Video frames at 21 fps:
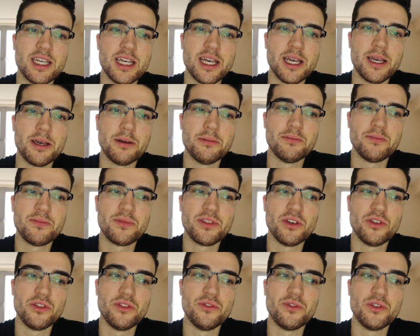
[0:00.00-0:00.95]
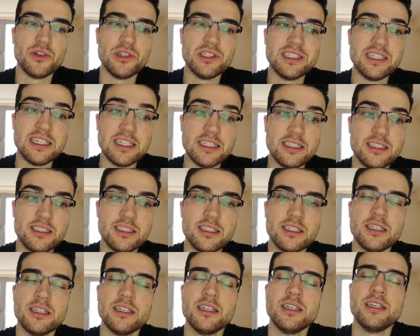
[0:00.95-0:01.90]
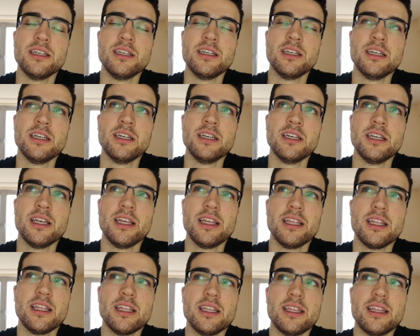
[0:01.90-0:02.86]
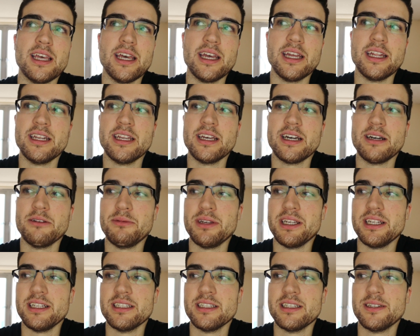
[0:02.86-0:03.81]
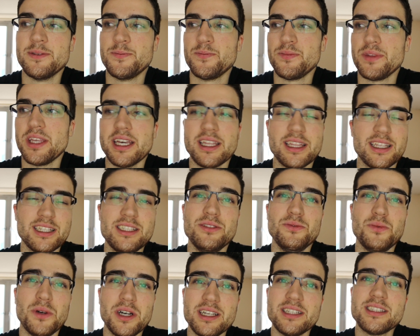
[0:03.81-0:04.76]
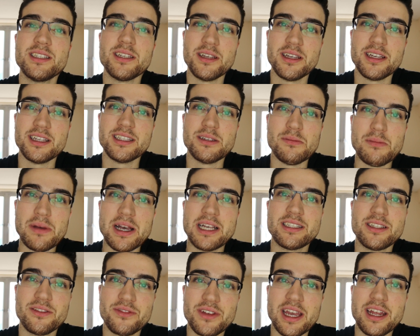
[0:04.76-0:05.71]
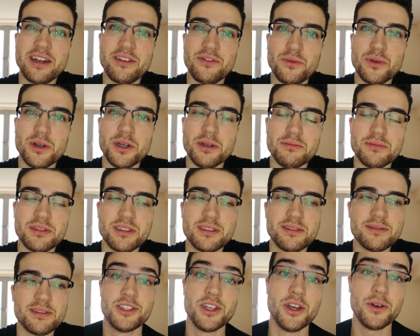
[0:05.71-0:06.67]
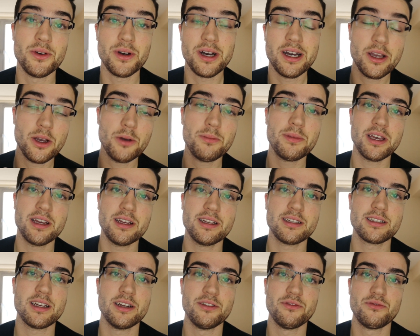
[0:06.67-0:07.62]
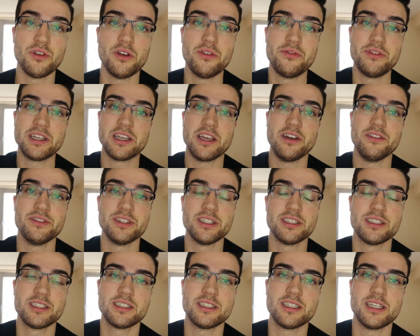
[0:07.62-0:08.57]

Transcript: um, or the voices then I mean, yeah, this is why it's a it's a massive can of worms. So I hope that kind of roughly covered